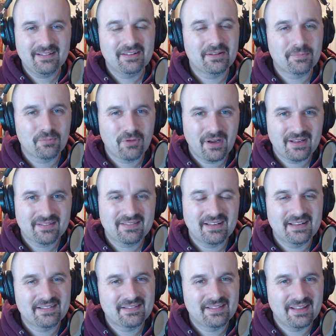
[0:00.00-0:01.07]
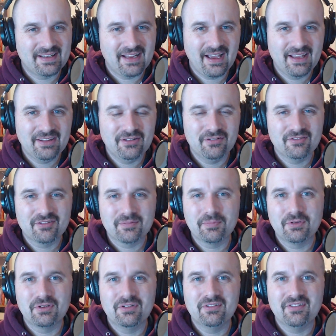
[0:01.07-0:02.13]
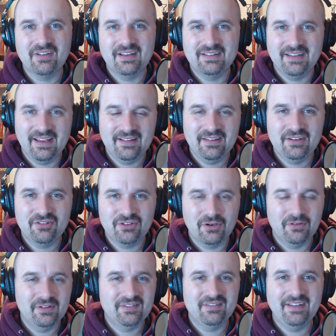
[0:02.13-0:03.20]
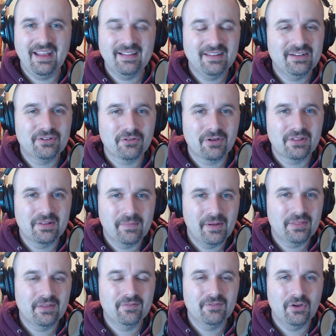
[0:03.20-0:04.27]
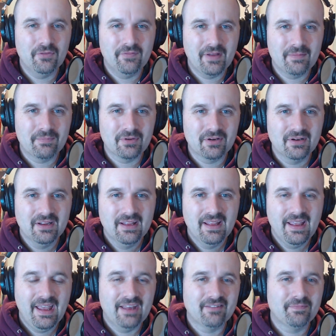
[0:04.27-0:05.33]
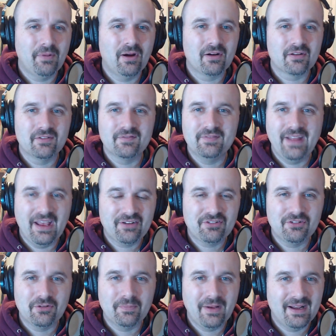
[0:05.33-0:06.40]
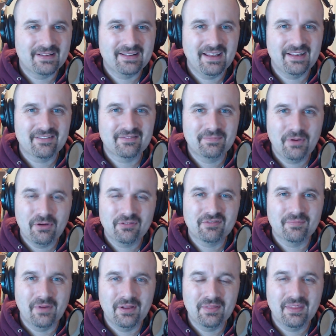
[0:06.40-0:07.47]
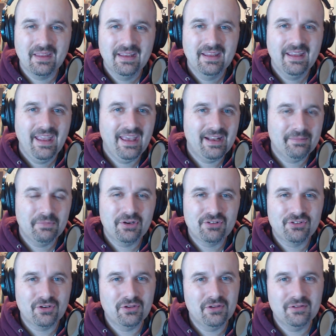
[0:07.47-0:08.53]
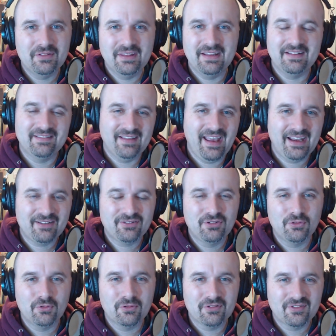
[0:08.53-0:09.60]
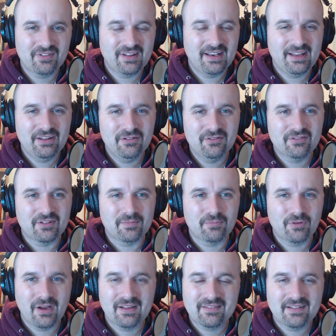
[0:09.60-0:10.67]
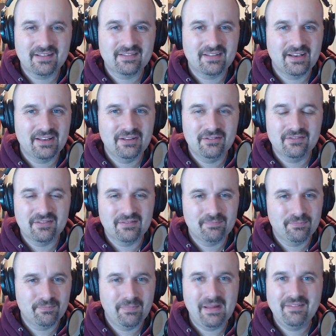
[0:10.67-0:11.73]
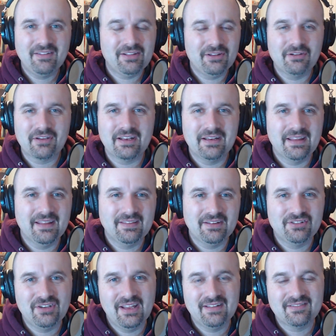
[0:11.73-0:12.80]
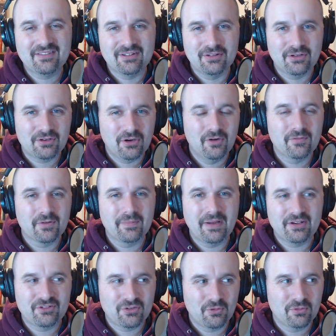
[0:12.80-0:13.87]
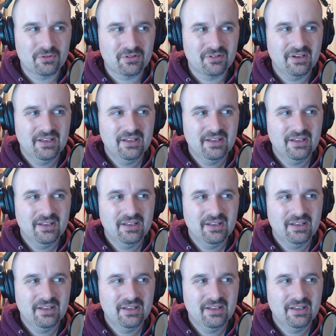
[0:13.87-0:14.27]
the process that I use to produce a daily show. It's daily during the month of November as part of National Podcast Post Month. And I'm going to show you the exact tools that I use, the process that I use. Basically, you're going to get the chance to look over my shoulder